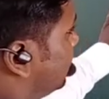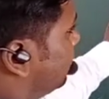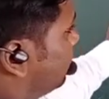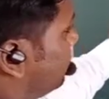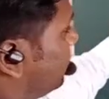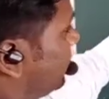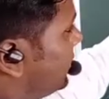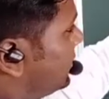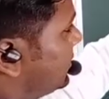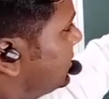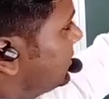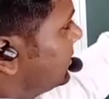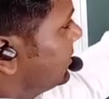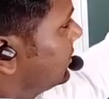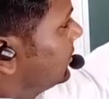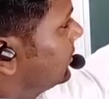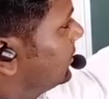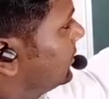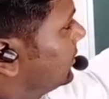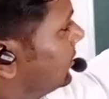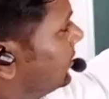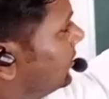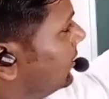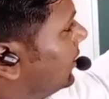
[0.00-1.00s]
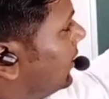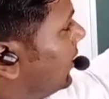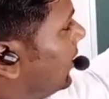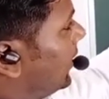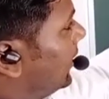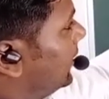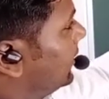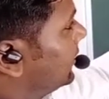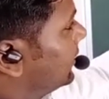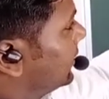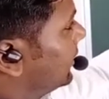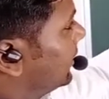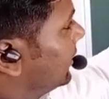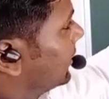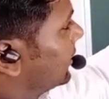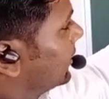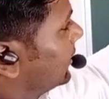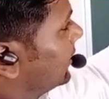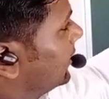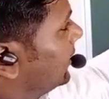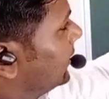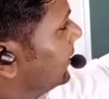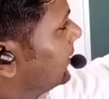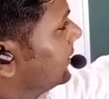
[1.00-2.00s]
First, I take
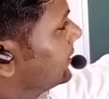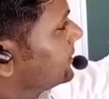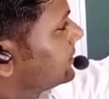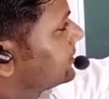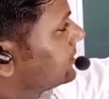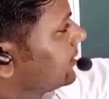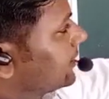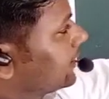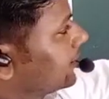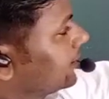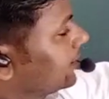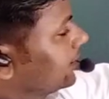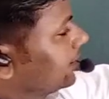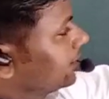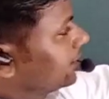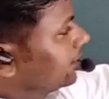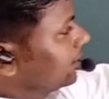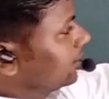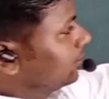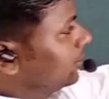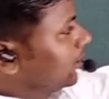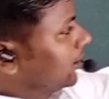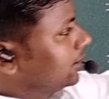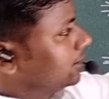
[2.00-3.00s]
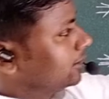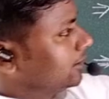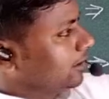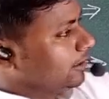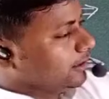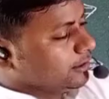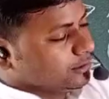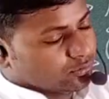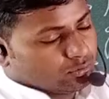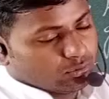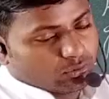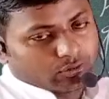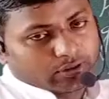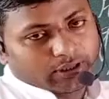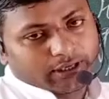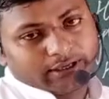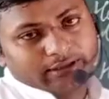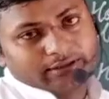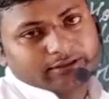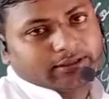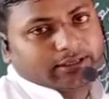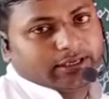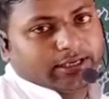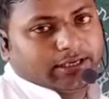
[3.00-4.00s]
it is secreted by the
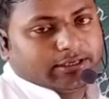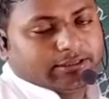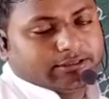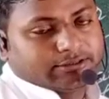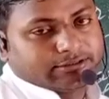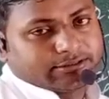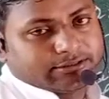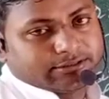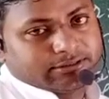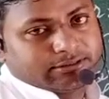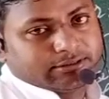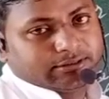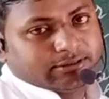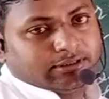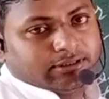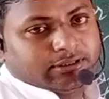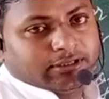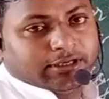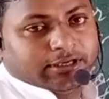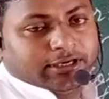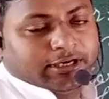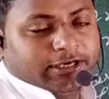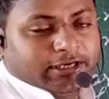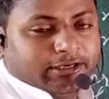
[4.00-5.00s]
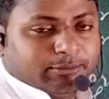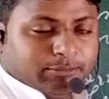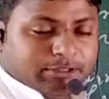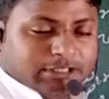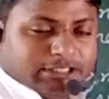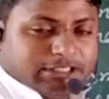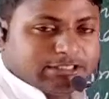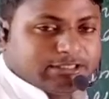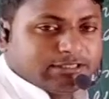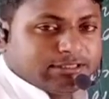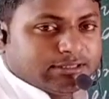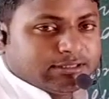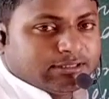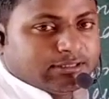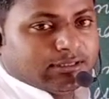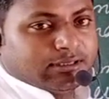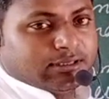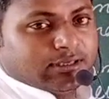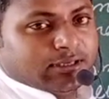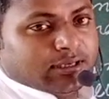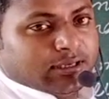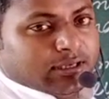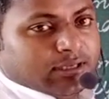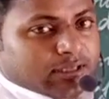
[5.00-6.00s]
endocrine glands. It means
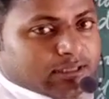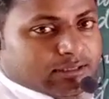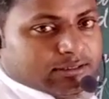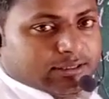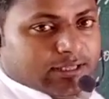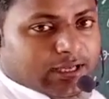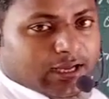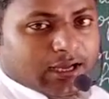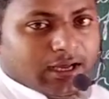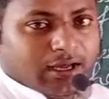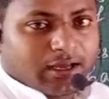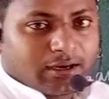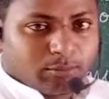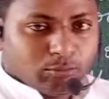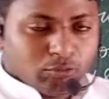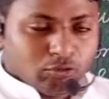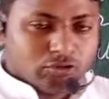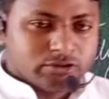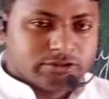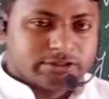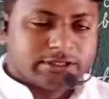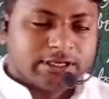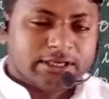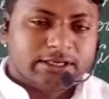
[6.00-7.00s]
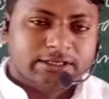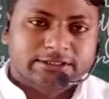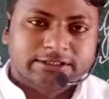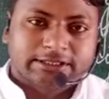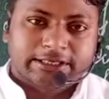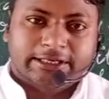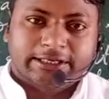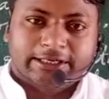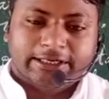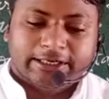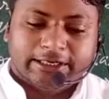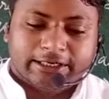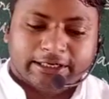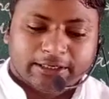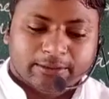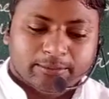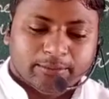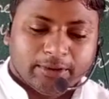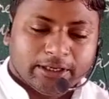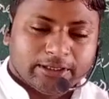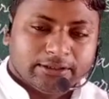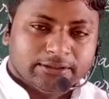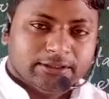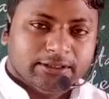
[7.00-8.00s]
the hormones are secreted
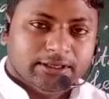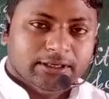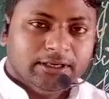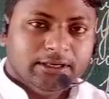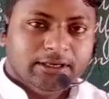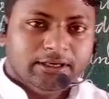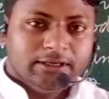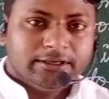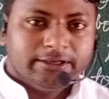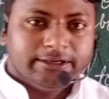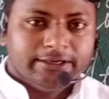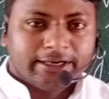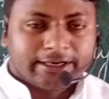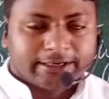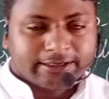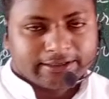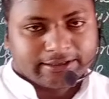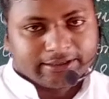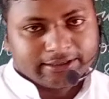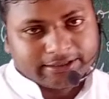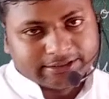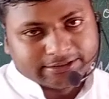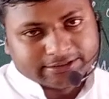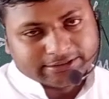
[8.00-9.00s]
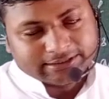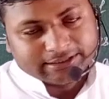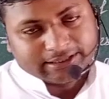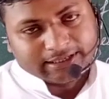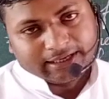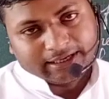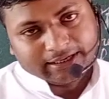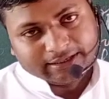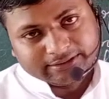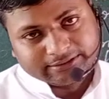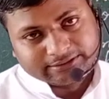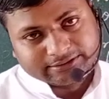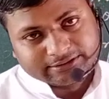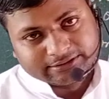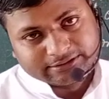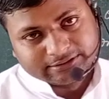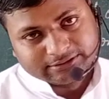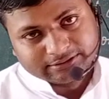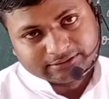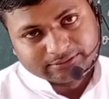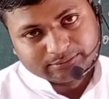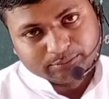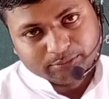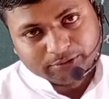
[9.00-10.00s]
by the ductless glands.
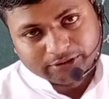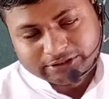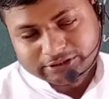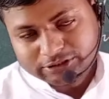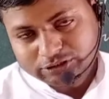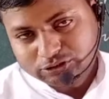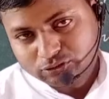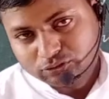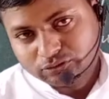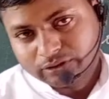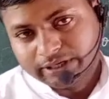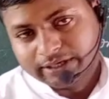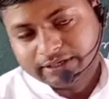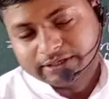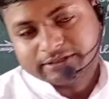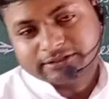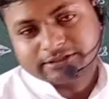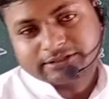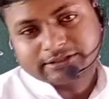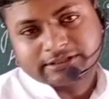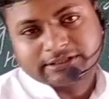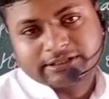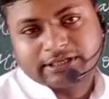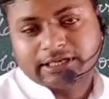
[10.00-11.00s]
But students,